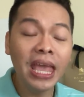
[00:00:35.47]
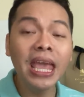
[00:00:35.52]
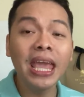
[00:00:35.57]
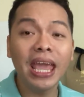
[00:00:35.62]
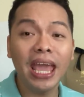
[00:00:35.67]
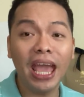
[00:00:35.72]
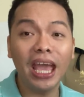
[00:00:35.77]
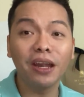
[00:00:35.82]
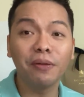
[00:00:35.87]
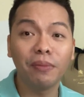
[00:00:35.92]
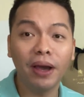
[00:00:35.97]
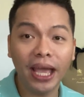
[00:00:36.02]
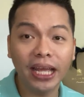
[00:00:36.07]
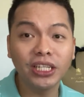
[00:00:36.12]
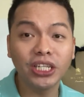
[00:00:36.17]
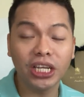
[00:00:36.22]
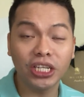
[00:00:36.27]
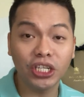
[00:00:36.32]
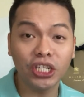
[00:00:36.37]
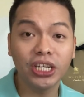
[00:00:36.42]
And my
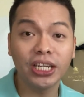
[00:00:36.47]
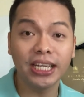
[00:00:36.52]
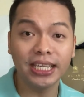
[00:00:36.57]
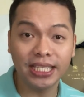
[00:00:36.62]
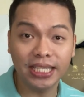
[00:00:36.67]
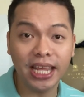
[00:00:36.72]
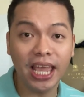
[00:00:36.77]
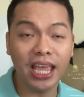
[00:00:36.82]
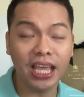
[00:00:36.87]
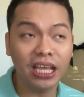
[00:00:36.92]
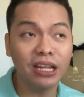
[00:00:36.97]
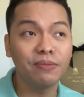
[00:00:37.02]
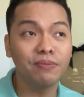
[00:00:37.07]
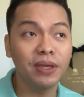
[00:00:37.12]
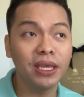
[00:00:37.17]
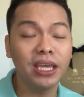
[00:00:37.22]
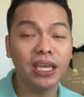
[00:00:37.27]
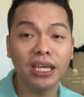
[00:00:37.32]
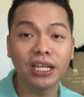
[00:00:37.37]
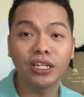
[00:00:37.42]
addiction has taken
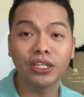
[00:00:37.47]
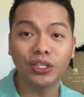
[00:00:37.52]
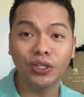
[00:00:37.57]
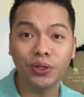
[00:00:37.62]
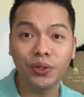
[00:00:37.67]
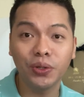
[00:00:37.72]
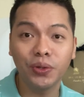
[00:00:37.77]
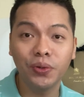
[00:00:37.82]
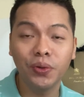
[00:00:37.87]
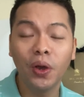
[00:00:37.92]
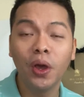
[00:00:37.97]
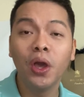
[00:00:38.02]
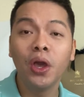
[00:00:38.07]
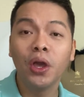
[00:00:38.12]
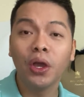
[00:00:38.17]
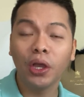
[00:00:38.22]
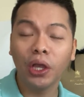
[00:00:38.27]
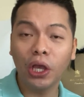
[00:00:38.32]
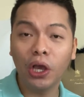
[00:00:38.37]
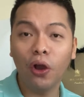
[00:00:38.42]
me into
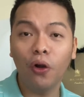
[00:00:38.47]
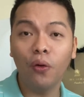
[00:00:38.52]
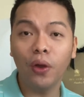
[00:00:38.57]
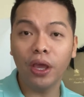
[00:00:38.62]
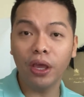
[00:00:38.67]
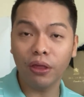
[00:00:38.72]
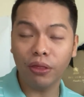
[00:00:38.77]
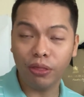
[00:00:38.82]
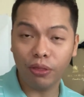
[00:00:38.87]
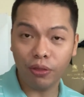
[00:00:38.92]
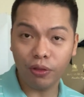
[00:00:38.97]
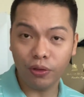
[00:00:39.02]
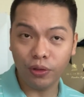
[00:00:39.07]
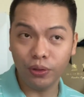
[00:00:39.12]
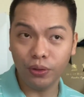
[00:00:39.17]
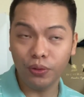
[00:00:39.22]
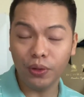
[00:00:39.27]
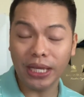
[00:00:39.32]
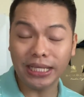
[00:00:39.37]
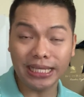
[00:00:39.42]
going
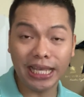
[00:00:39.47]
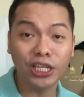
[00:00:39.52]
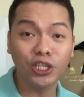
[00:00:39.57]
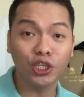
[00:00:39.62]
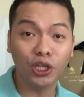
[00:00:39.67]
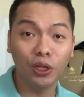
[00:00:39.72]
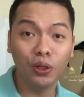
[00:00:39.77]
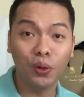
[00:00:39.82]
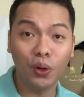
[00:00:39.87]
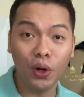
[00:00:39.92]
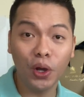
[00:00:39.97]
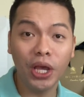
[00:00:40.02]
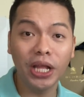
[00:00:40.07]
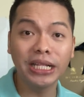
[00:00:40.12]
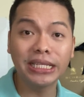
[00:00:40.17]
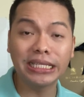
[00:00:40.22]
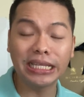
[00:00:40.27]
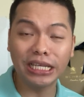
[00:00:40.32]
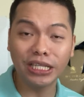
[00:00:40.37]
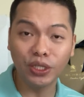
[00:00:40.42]
to essential
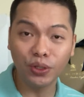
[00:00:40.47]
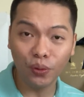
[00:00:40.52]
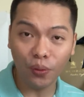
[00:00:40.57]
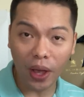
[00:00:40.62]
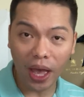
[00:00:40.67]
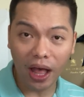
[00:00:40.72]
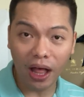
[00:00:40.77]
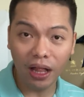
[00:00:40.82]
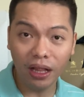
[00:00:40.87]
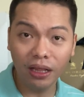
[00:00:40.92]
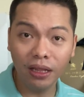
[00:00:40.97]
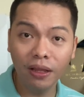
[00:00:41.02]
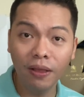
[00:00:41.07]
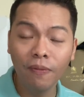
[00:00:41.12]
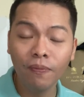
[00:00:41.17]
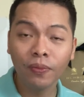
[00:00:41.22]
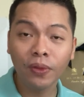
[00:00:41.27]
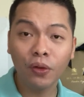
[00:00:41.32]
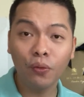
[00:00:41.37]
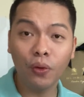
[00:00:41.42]
oils as well,
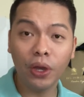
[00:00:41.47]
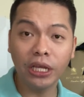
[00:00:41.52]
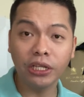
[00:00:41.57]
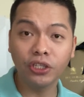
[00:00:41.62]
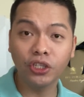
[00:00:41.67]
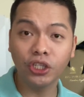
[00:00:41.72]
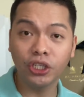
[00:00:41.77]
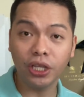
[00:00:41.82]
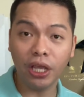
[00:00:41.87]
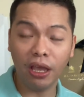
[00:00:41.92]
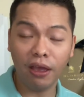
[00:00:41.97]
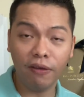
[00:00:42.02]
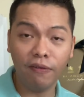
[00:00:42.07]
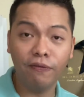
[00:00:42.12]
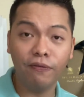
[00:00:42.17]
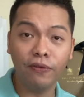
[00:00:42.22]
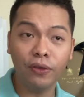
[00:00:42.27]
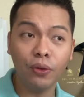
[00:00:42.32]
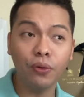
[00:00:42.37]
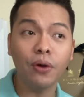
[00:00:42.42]
which
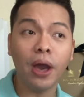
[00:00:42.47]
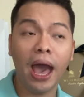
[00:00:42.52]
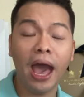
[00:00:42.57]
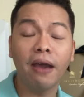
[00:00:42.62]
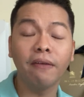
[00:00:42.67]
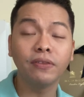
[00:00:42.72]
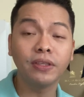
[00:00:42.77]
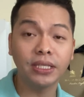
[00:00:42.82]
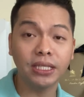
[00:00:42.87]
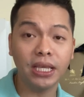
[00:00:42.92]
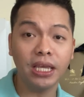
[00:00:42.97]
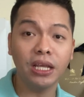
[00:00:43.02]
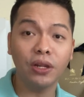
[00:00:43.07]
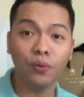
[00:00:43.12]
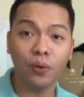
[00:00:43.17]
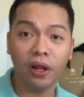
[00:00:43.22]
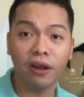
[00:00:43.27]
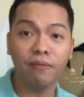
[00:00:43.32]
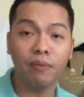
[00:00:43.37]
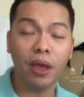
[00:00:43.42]
if you have seen
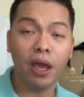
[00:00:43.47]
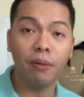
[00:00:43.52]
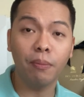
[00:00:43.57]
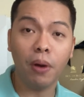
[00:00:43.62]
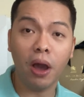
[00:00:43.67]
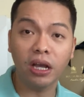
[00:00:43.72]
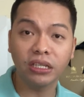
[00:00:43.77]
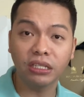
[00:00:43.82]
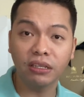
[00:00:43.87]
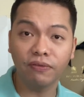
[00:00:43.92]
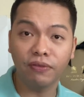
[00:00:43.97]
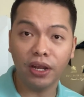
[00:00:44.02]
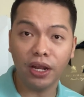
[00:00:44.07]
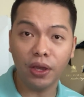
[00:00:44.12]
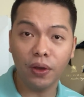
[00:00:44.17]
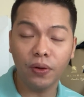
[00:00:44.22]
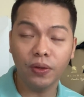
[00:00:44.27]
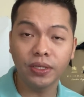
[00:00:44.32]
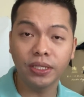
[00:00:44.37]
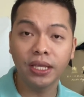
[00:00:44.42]
one of my unboxing
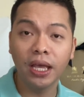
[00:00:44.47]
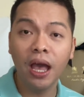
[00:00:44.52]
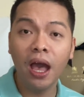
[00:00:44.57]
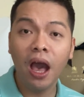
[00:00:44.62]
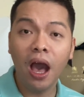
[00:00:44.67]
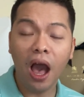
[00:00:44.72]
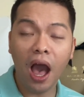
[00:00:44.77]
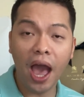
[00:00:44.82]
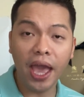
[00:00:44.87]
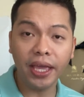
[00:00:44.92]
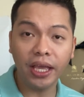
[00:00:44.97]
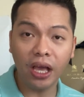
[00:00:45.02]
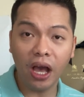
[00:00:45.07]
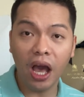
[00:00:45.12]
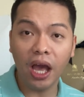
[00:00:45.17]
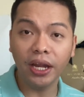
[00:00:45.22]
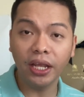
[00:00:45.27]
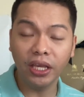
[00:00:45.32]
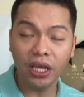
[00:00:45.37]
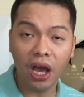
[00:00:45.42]
videos, I
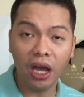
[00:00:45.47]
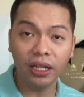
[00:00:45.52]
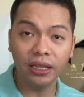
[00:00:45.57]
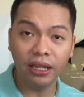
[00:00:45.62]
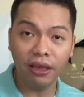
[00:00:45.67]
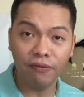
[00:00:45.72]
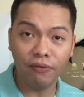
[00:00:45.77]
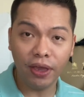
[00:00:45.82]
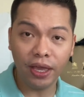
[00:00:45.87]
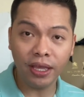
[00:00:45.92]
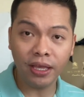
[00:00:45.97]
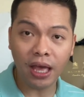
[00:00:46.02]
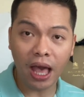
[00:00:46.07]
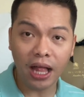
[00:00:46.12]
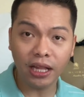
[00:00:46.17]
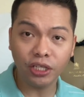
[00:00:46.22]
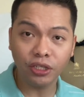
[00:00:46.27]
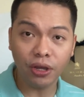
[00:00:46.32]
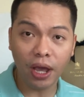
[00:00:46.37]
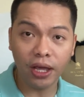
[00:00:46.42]
got Young Living.
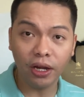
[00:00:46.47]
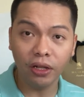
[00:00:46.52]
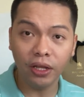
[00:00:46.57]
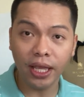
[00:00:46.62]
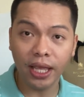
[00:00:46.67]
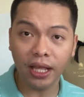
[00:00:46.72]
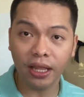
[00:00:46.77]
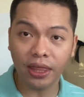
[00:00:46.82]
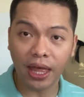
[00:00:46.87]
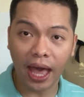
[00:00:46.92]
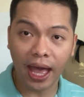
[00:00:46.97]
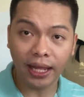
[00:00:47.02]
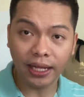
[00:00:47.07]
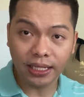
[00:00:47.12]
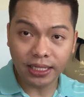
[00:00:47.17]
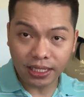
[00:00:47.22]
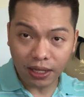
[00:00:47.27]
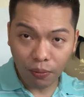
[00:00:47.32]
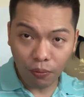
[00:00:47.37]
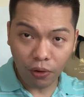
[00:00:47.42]
I'll try to link that
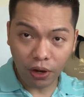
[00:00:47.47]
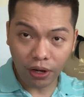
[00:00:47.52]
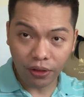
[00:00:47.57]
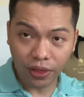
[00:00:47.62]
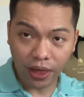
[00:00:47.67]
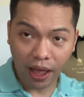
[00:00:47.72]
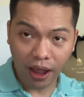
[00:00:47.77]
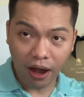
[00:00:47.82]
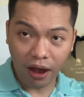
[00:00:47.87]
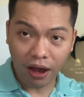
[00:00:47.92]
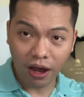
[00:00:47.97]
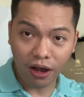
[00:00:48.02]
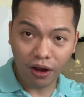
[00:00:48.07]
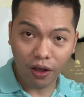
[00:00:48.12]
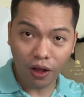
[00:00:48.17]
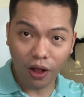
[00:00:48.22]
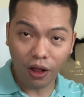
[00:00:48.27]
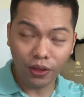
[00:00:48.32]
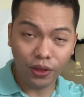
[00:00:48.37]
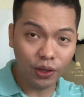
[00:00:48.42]
somewhere there,
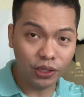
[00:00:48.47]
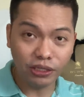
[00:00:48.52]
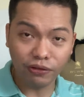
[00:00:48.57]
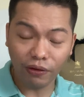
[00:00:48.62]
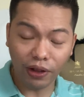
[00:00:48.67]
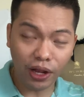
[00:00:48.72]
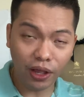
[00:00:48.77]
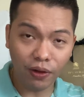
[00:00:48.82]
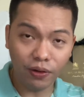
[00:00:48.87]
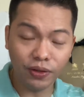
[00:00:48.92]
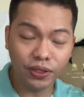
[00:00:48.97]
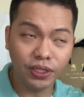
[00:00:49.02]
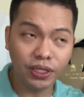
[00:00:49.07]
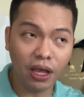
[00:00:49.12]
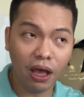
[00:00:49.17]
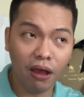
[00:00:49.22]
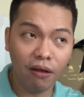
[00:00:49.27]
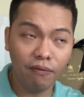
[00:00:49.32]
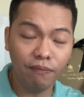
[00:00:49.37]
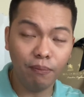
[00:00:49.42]
all those videos
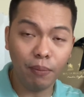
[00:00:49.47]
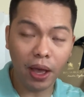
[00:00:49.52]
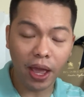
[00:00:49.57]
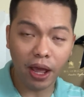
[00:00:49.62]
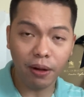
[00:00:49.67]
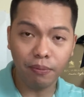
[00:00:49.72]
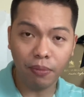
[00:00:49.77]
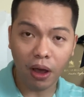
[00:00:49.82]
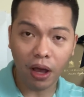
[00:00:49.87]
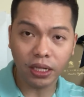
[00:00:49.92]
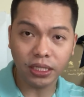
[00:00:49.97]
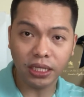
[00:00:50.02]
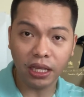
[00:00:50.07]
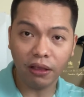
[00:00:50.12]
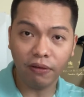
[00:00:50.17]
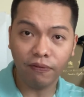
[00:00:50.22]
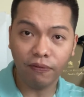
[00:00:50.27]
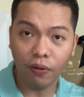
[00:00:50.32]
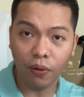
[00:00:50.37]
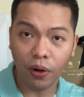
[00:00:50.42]
of my
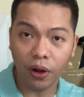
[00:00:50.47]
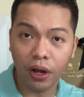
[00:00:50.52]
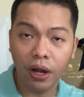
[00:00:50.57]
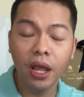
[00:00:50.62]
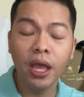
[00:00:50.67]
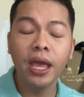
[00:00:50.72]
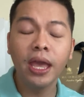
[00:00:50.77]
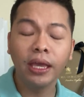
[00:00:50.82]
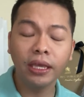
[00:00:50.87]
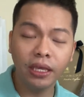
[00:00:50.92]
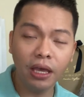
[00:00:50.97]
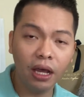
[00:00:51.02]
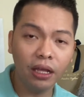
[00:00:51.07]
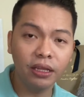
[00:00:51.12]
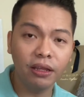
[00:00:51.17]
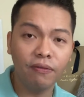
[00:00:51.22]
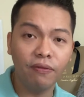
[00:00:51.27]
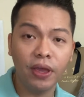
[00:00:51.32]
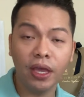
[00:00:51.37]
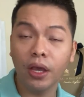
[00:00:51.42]
unboxing for Young
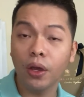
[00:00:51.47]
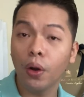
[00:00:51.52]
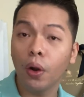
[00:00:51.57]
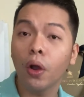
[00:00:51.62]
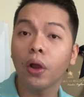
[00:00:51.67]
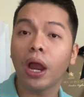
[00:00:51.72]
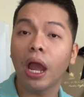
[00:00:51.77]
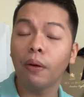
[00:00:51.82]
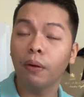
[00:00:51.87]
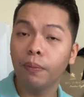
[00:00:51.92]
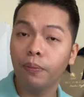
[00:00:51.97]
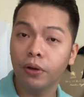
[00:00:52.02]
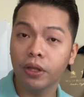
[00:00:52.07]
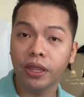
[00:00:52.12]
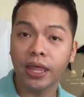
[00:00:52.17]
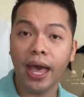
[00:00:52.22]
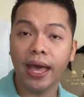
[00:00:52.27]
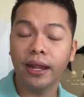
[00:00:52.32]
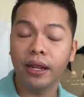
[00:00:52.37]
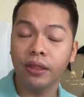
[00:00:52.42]
Living, or I will put
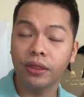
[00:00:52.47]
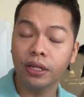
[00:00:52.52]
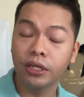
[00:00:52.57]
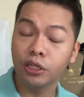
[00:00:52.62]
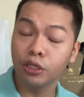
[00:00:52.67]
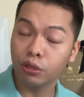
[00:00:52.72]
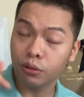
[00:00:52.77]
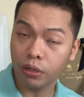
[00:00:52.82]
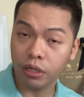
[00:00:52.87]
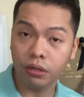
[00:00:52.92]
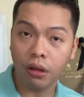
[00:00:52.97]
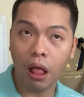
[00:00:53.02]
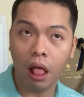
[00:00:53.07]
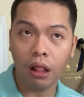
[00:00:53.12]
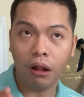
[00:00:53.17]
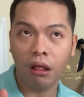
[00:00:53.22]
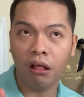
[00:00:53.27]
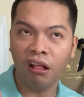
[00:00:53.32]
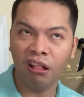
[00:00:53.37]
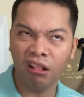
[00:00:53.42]
that in the
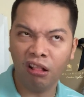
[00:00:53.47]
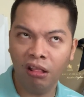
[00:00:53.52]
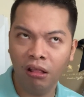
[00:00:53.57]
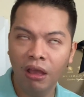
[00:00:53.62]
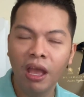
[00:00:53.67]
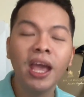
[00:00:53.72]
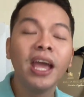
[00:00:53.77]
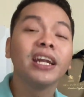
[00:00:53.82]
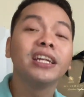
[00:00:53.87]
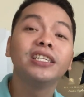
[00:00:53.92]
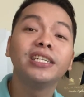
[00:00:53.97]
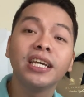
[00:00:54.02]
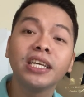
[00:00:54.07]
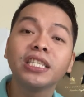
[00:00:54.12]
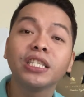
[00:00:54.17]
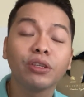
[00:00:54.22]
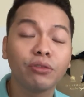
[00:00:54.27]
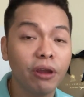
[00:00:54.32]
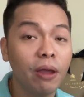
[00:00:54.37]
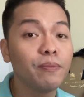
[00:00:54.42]

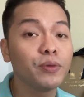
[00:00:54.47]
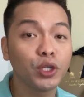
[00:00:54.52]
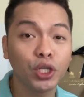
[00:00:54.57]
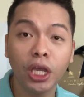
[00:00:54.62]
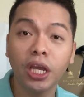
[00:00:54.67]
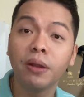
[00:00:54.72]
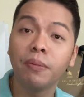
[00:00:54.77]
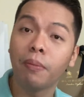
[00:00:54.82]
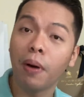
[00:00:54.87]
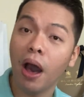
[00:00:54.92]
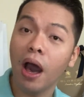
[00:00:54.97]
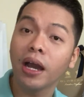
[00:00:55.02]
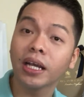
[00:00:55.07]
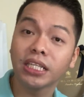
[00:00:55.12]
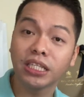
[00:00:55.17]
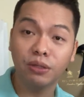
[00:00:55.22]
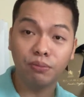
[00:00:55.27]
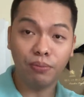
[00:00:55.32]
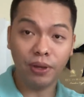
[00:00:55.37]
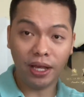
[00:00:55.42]
description
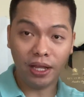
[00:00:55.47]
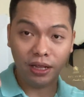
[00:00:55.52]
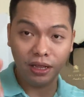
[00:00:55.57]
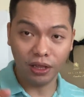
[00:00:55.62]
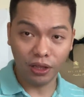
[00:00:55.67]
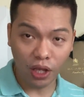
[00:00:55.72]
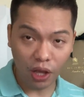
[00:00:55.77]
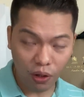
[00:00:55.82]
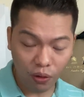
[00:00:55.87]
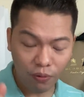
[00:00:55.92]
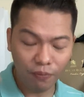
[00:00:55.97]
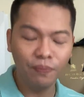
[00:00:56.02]
box below.